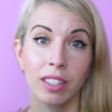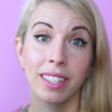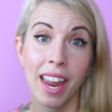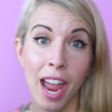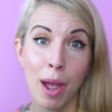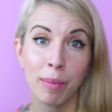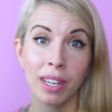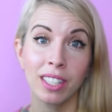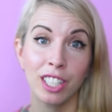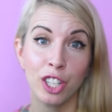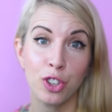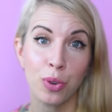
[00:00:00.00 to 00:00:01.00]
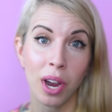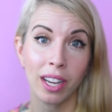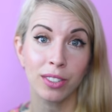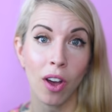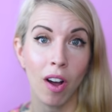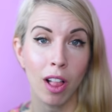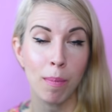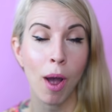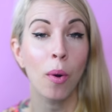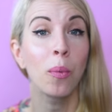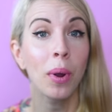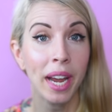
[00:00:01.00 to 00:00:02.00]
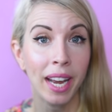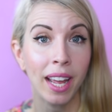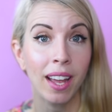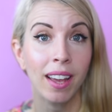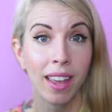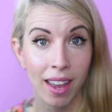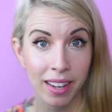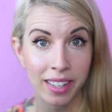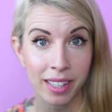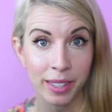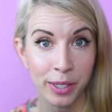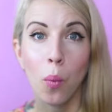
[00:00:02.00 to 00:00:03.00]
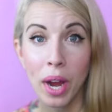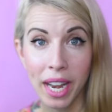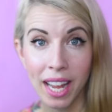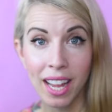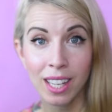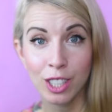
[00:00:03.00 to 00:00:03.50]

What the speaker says: Today I'm going to teach you guys all about weaning kittens. Weaning